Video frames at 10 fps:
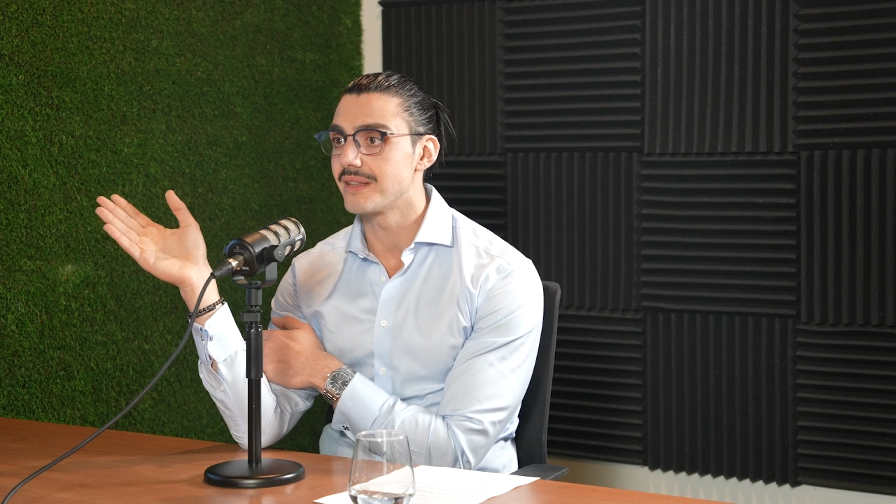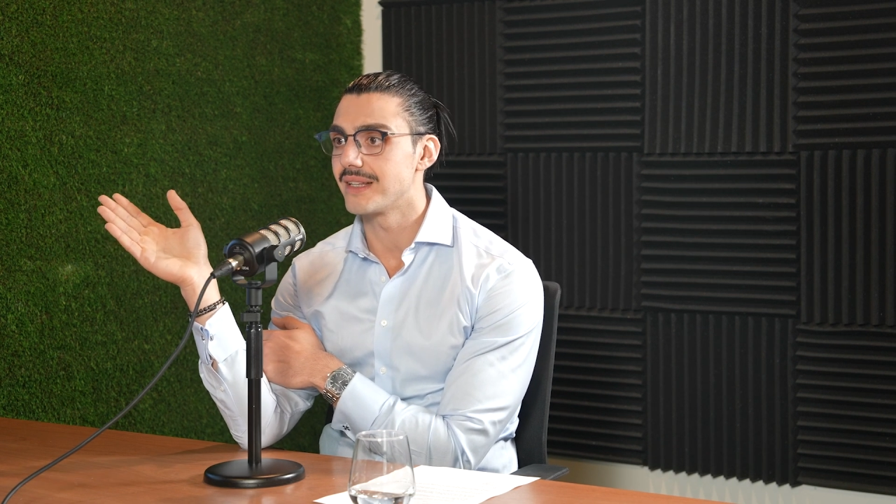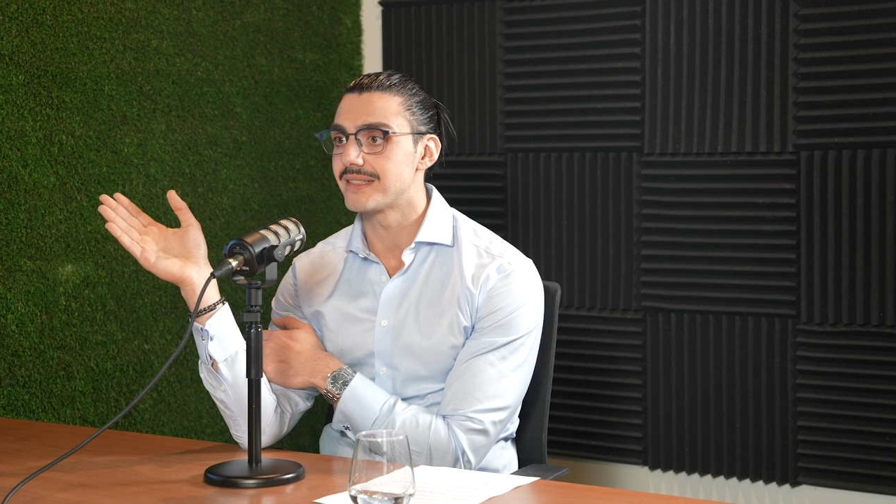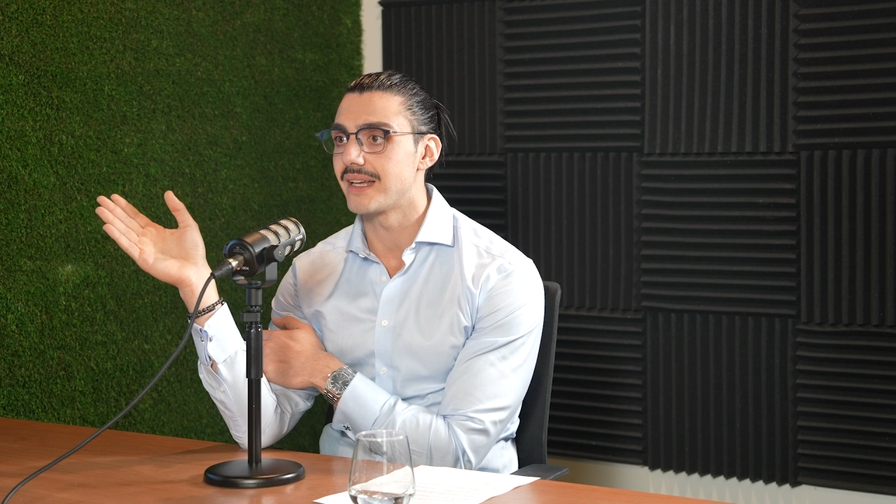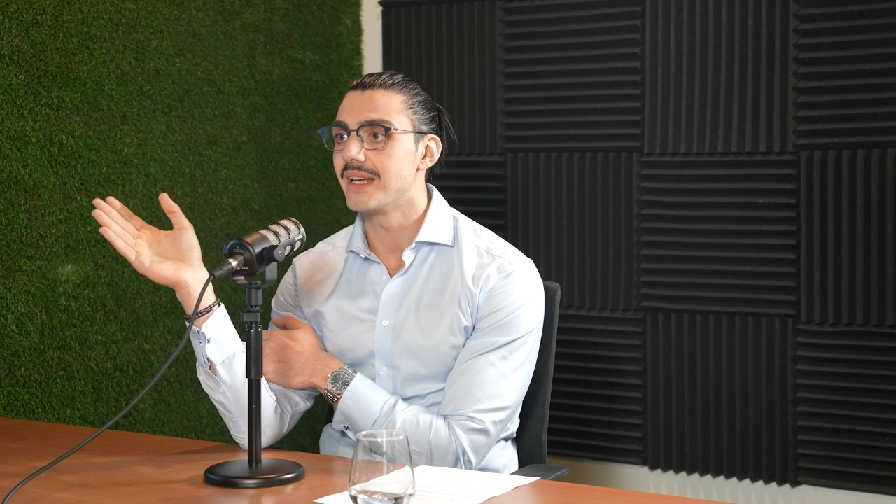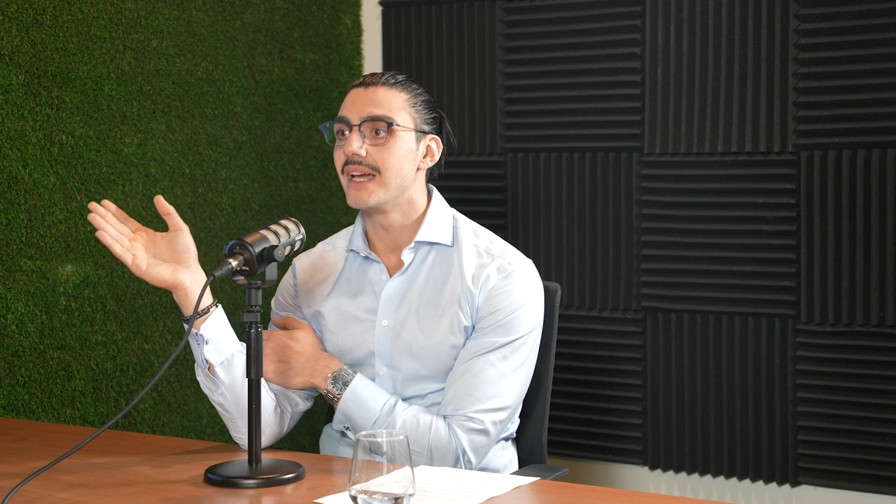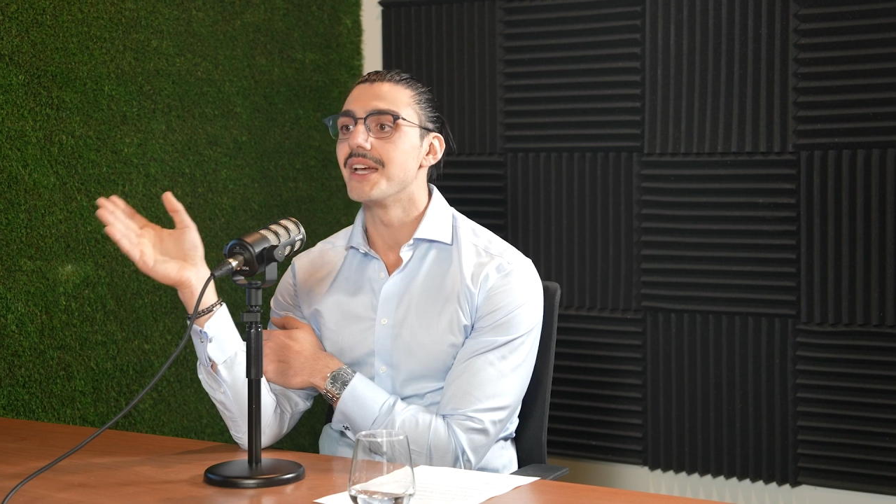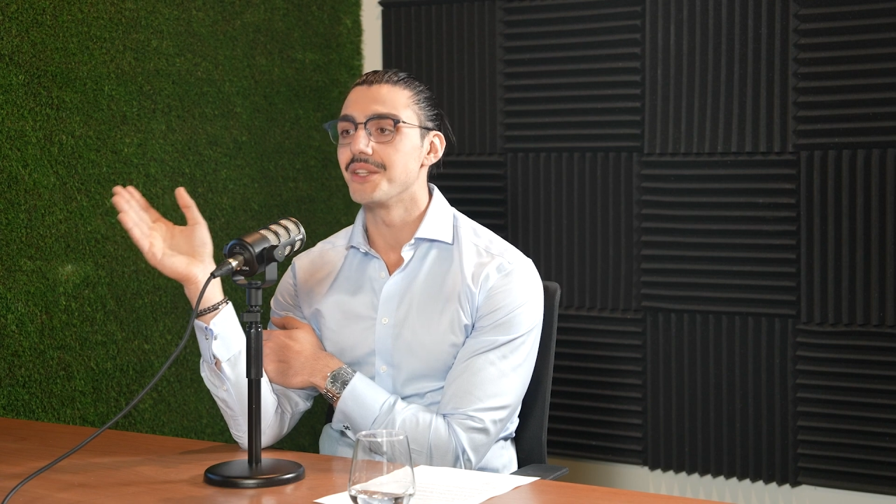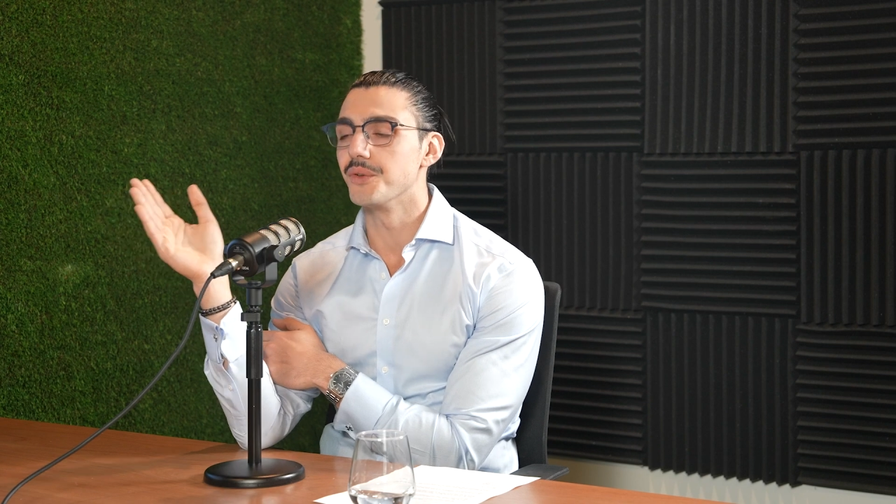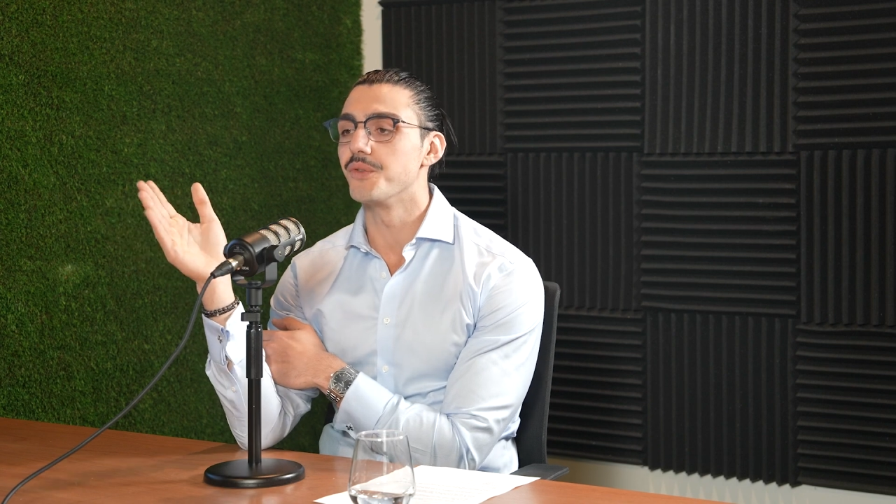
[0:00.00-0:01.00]
let's say,
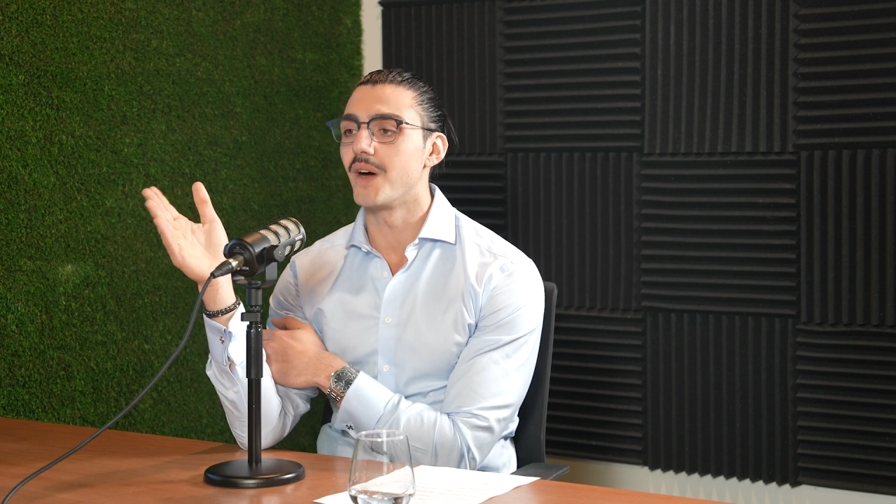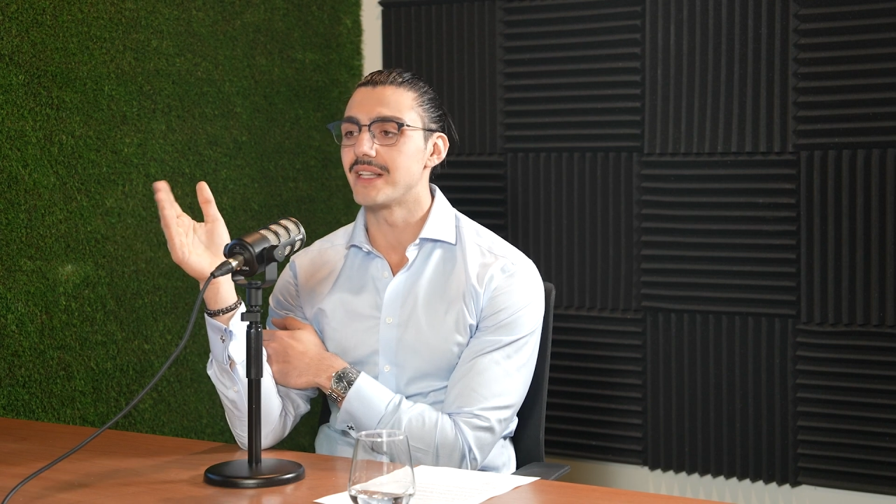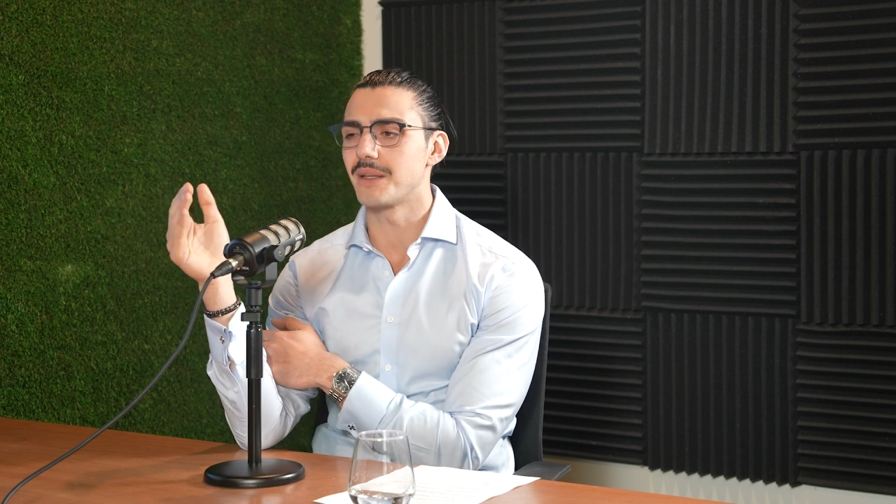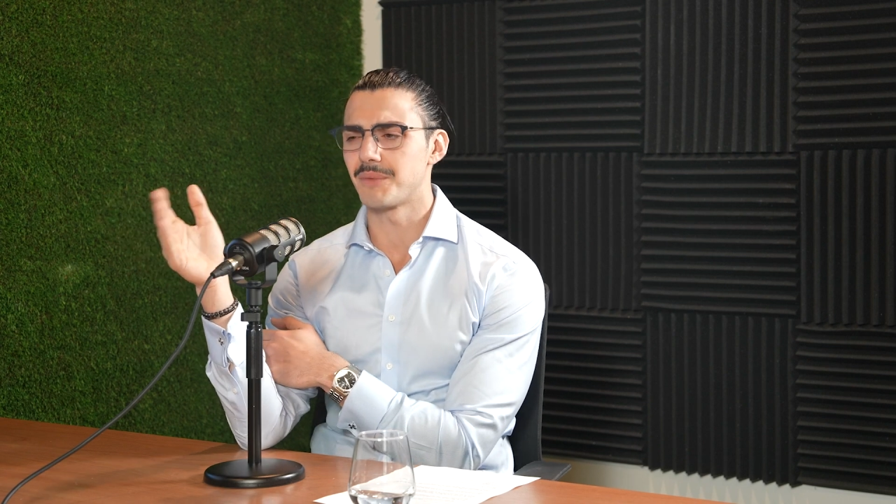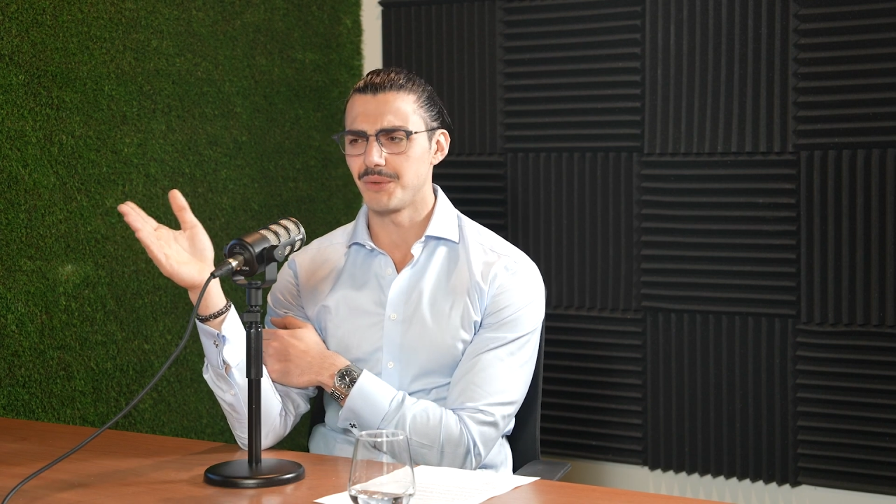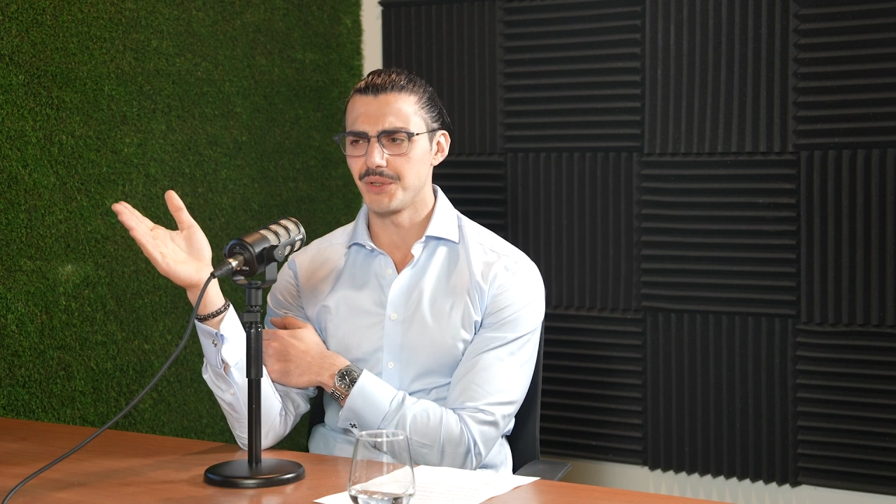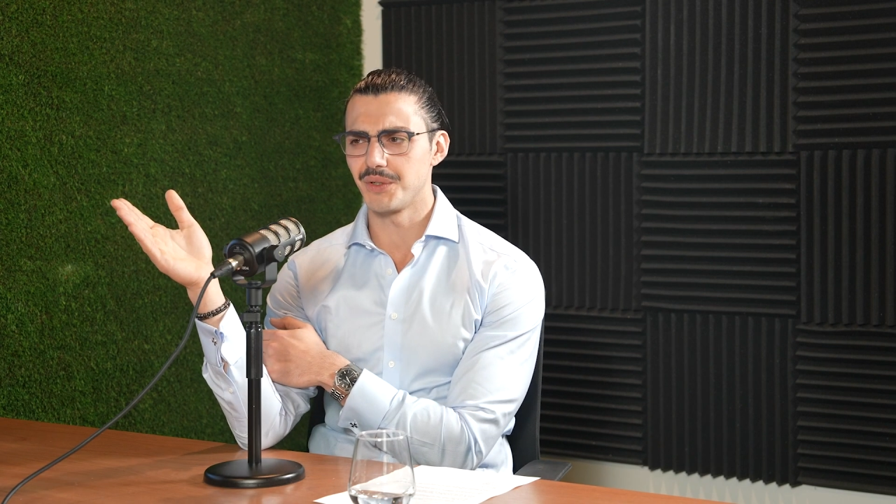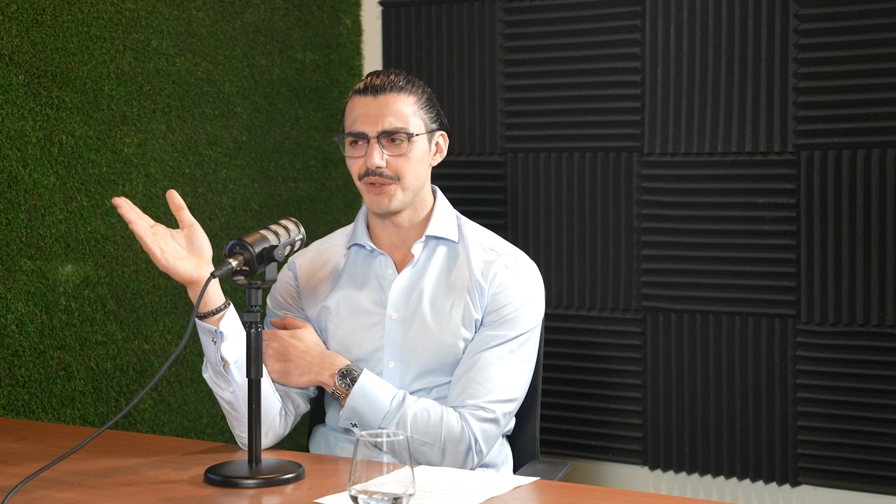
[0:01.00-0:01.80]
you'll find something. Would you